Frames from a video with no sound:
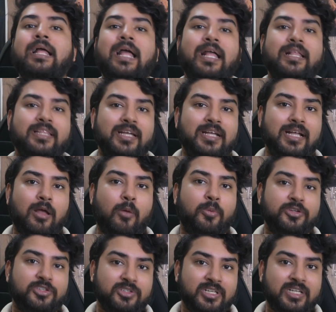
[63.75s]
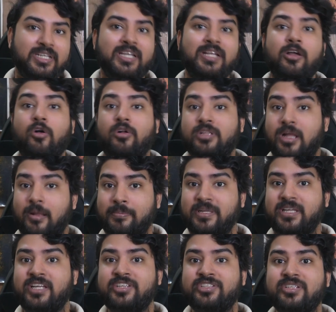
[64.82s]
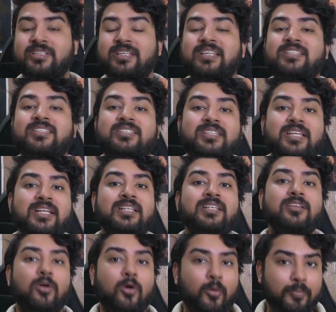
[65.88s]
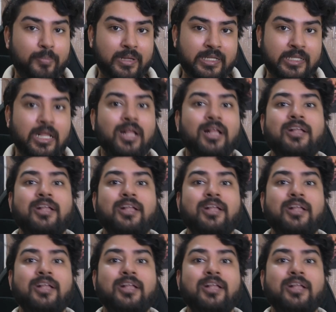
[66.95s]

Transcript: And the opportunity or the application is still open.